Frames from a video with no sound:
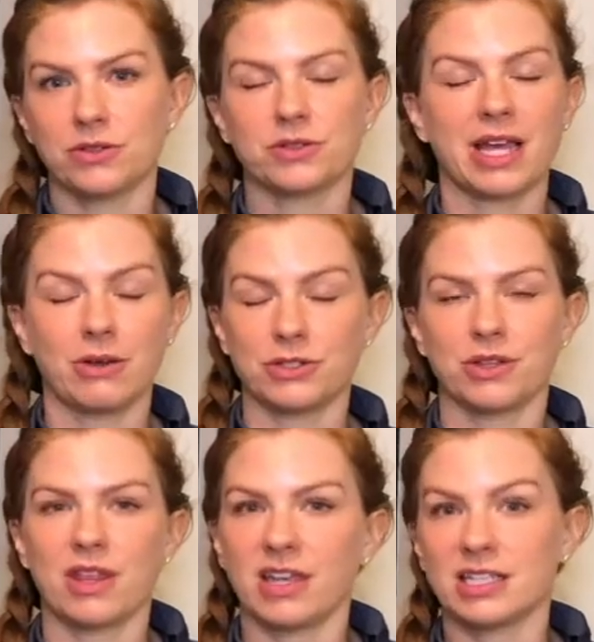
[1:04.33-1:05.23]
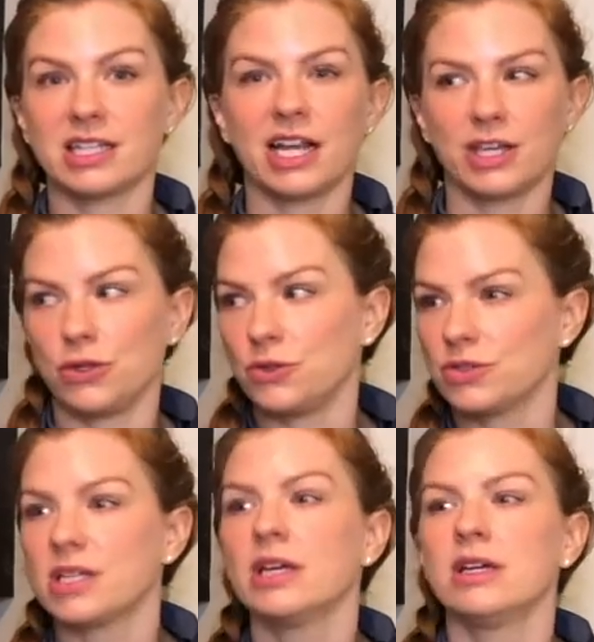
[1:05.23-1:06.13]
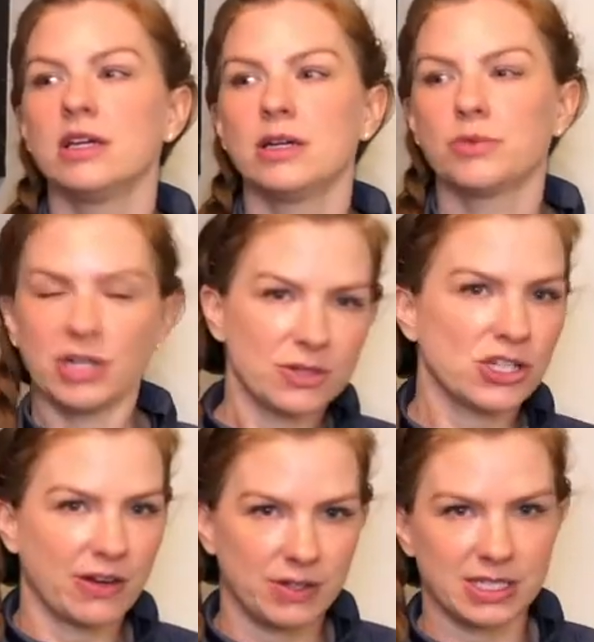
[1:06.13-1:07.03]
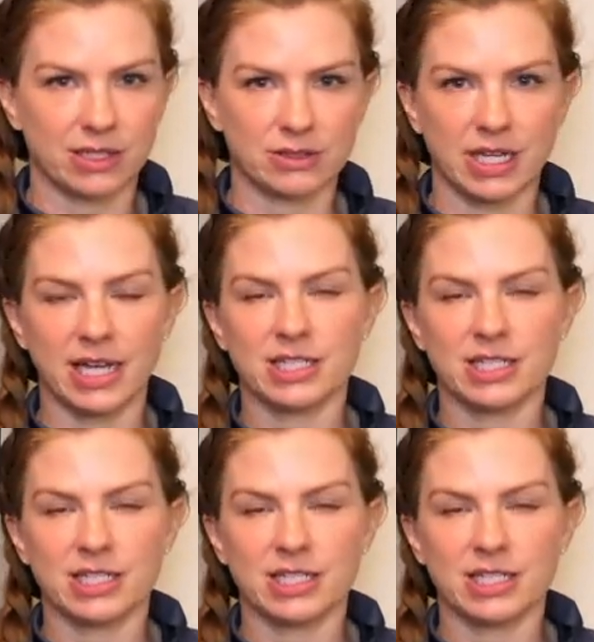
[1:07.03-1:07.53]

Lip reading: counter the things that I use pretty much every single day.